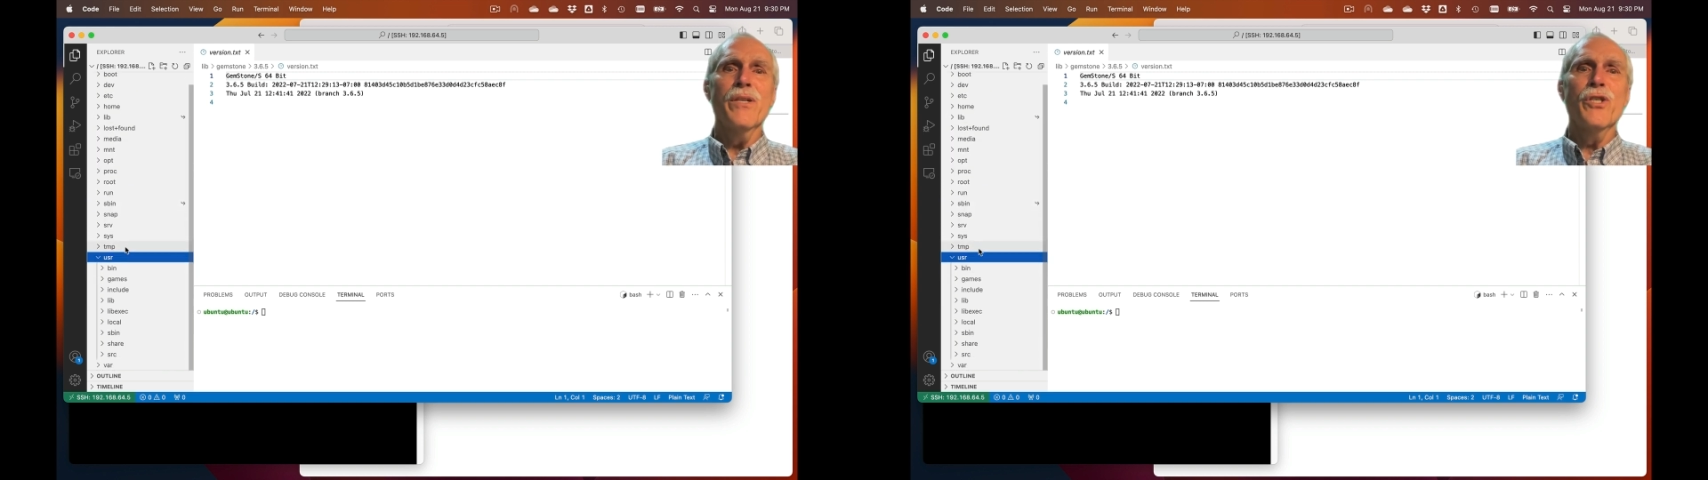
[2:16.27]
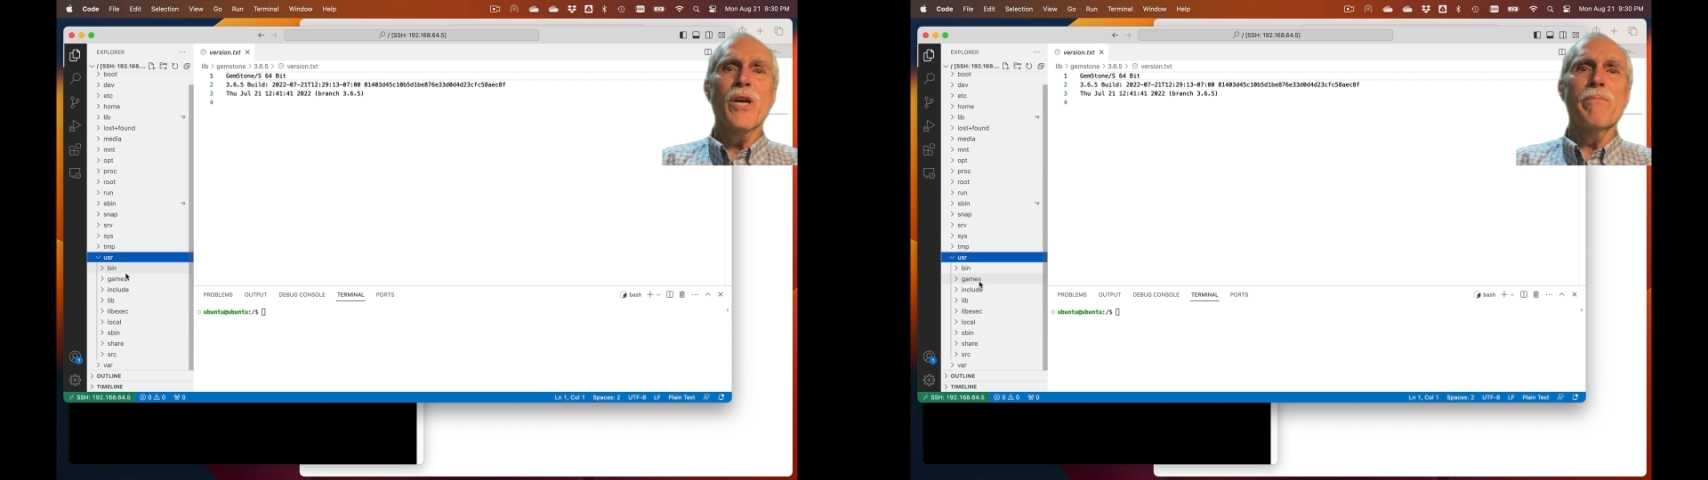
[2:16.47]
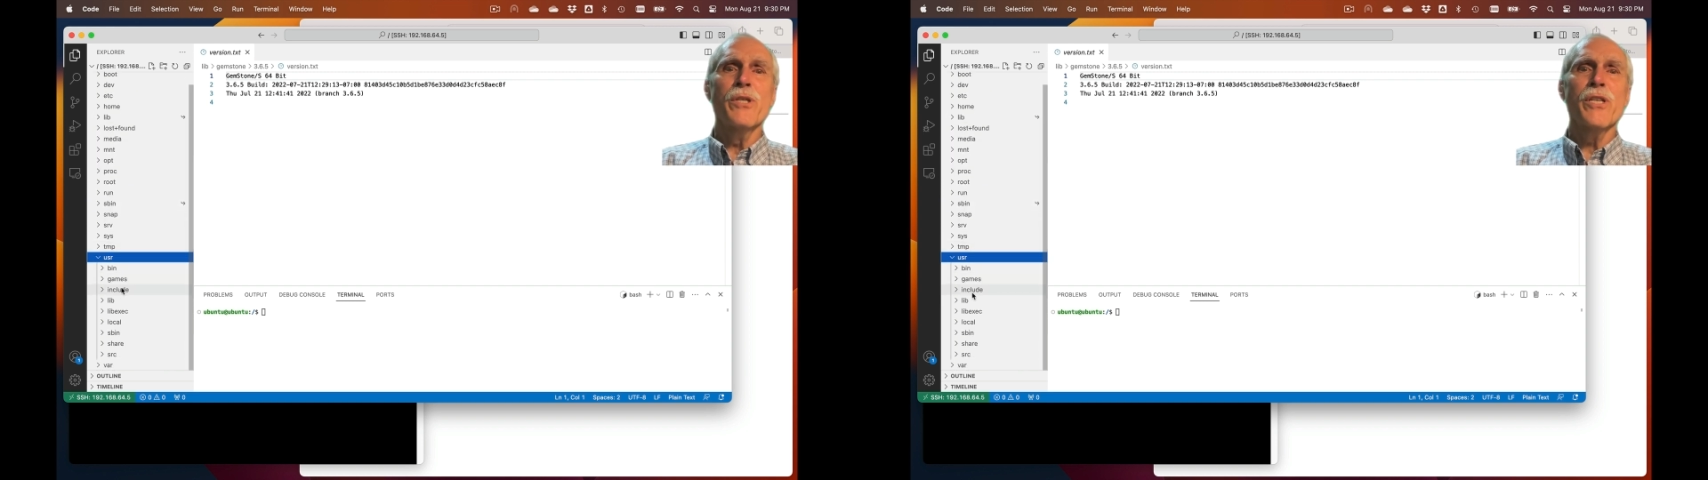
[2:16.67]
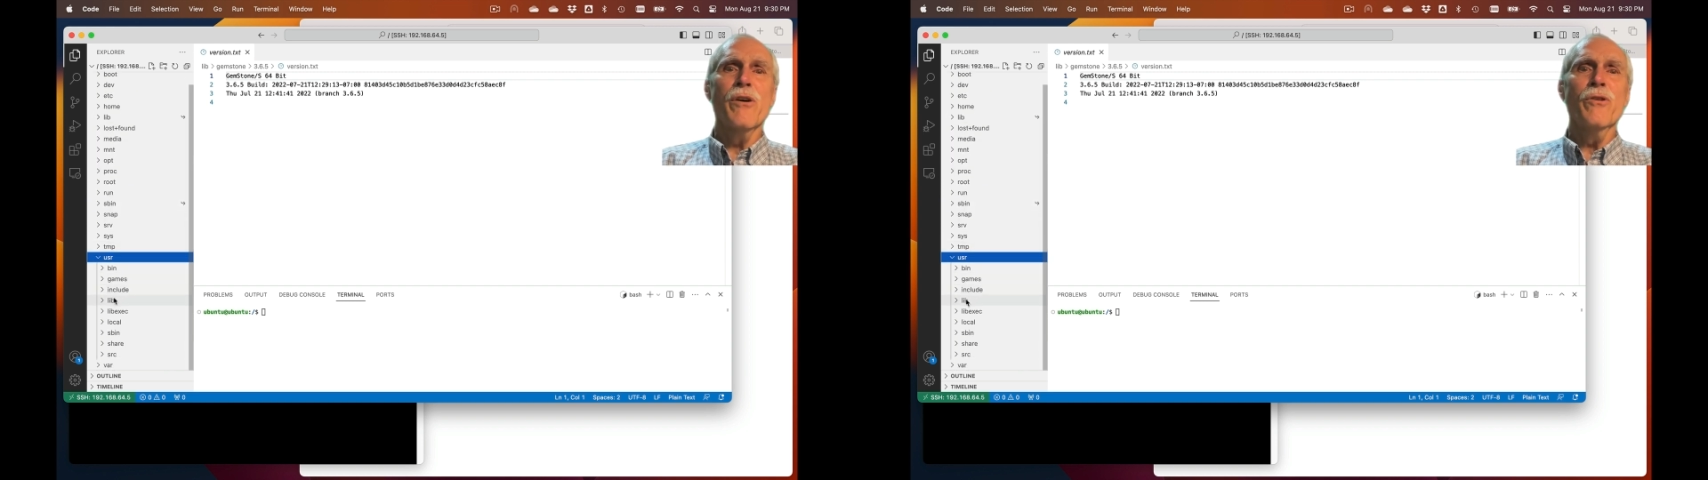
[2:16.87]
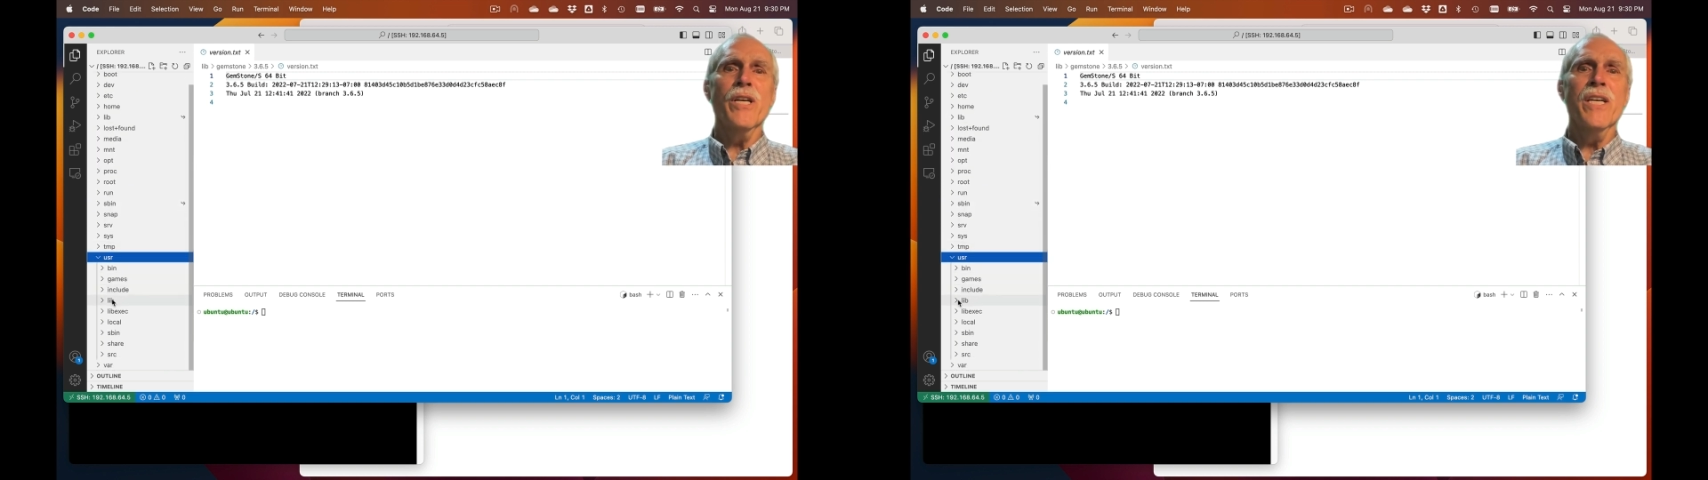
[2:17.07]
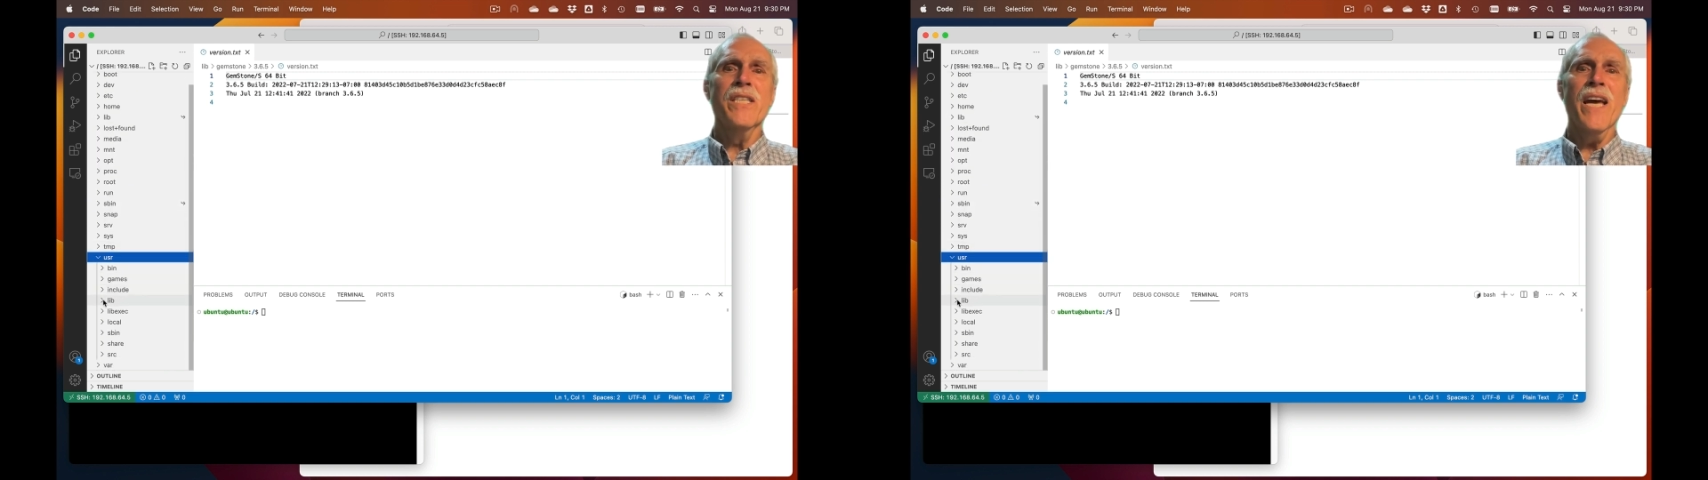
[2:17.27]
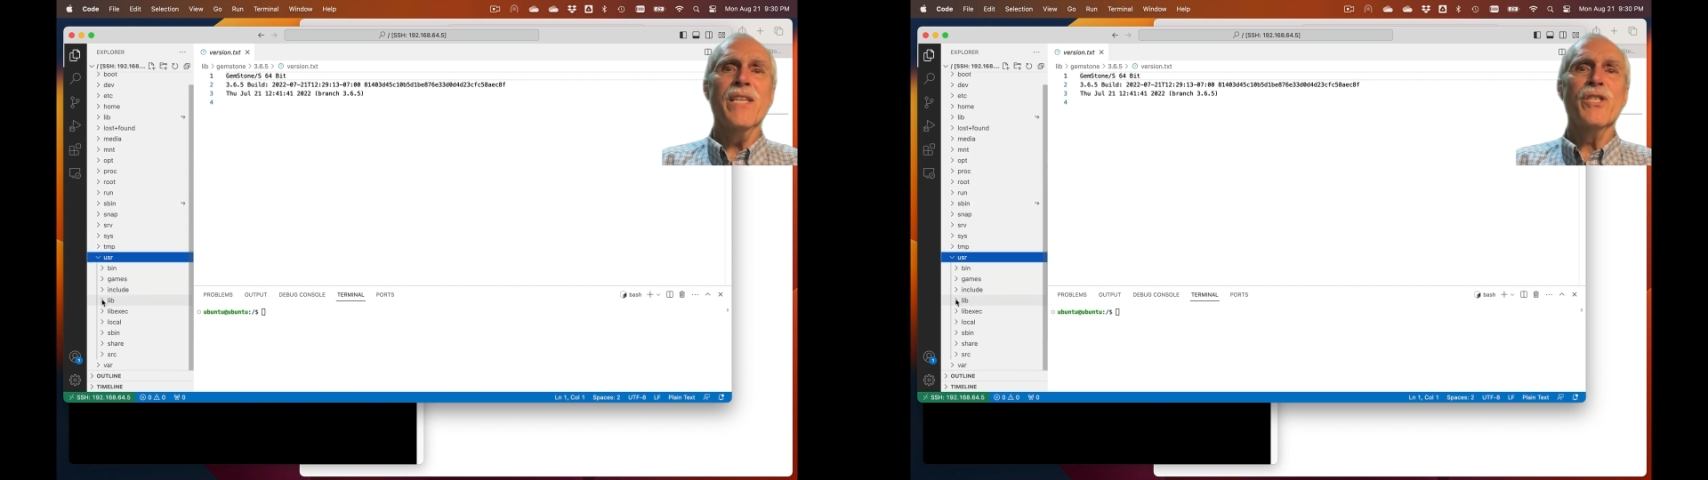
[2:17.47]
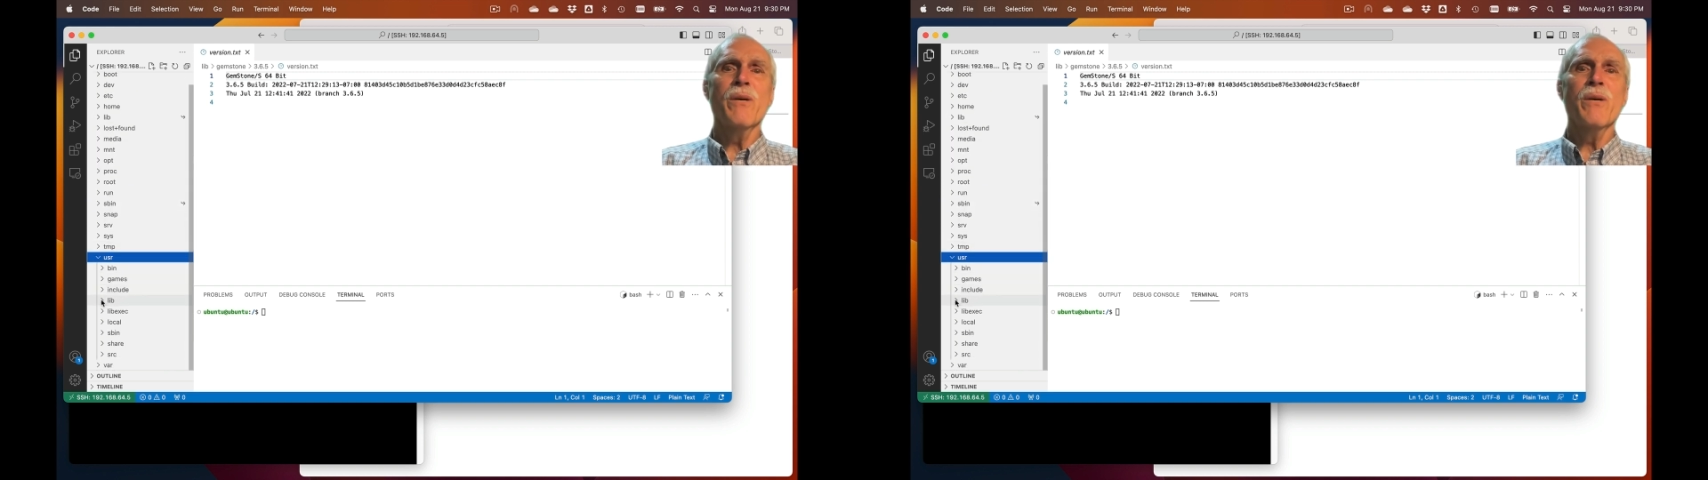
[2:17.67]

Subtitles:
GemStone contains